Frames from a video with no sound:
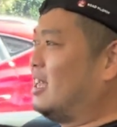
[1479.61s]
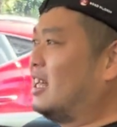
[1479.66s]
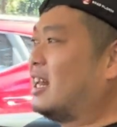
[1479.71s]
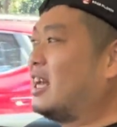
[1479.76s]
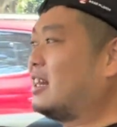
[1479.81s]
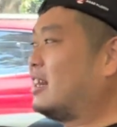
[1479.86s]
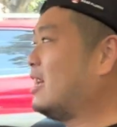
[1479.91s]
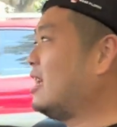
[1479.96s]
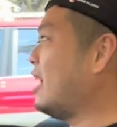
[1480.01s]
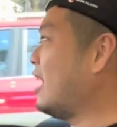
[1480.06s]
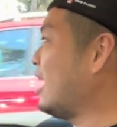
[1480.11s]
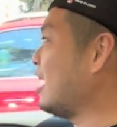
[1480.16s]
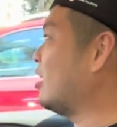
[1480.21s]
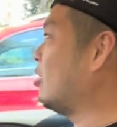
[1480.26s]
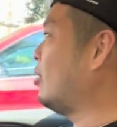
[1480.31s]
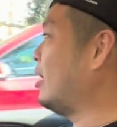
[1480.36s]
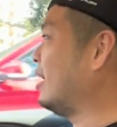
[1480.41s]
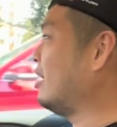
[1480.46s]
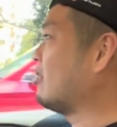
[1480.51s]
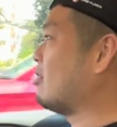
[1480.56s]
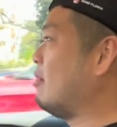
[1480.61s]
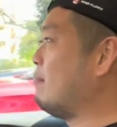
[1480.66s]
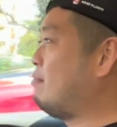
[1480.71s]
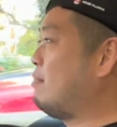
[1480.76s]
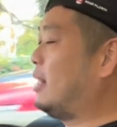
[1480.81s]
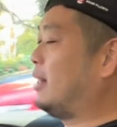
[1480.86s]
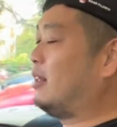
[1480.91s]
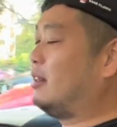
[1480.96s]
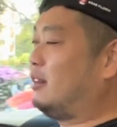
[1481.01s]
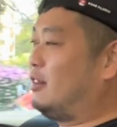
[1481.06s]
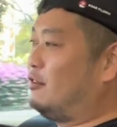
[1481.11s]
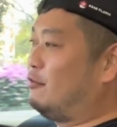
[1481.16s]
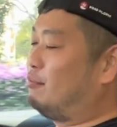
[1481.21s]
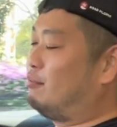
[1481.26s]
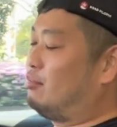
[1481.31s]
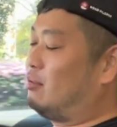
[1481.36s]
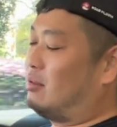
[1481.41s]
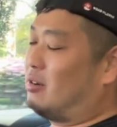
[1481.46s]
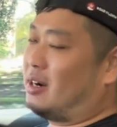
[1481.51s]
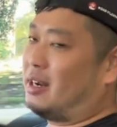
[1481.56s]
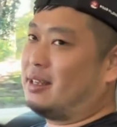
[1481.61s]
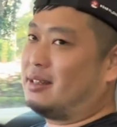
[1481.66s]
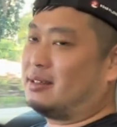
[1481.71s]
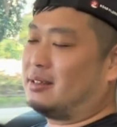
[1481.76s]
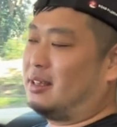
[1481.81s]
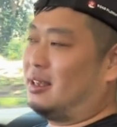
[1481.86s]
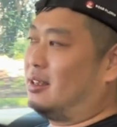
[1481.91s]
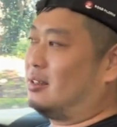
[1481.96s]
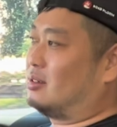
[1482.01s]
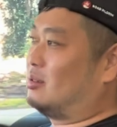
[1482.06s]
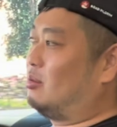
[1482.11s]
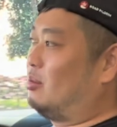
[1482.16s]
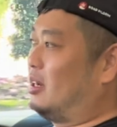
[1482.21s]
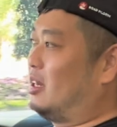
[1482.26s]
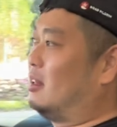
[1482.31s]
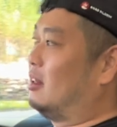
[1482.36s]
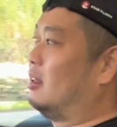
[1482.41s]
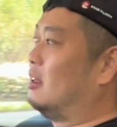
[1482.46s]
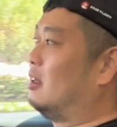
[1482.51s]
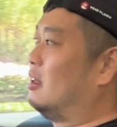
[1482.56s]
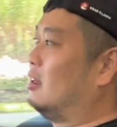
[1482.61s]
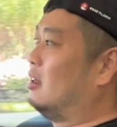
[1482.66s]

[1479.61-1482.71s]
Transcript: and I think at quite a competitive price as well.